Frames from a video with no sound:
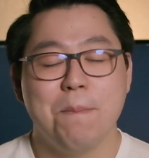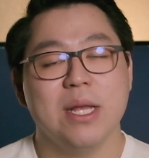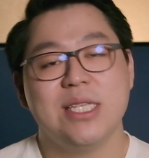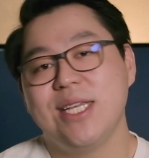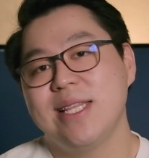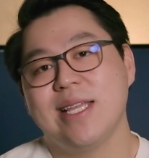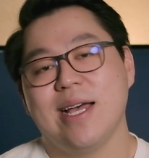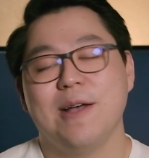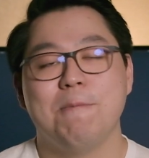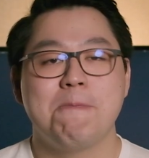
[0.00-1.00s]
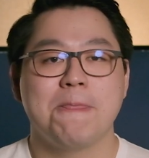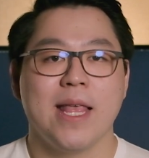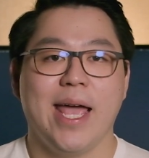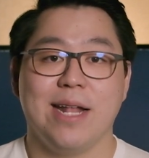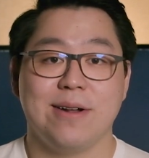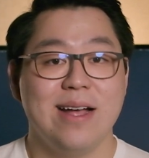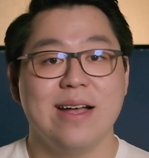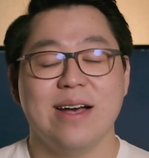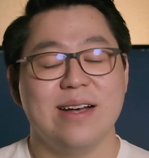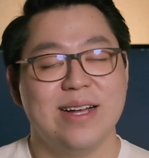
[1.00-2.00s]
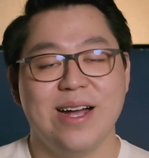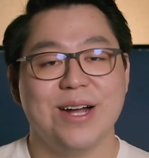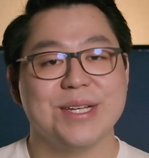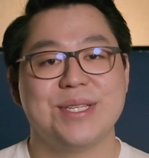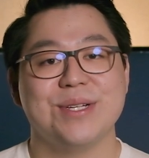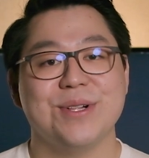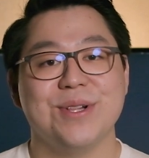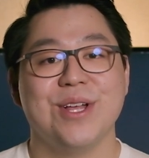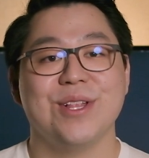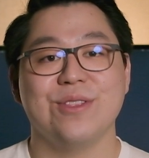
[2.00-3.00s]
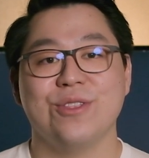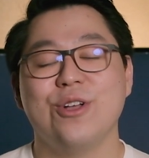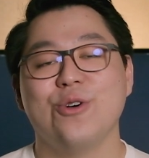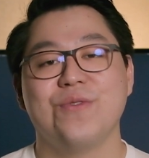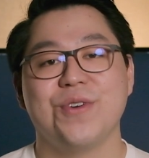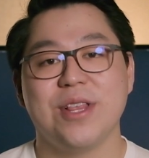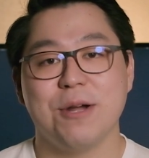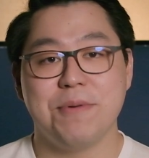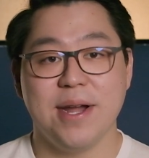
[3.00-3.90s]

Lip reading: But Cinta and Rangga are still not over their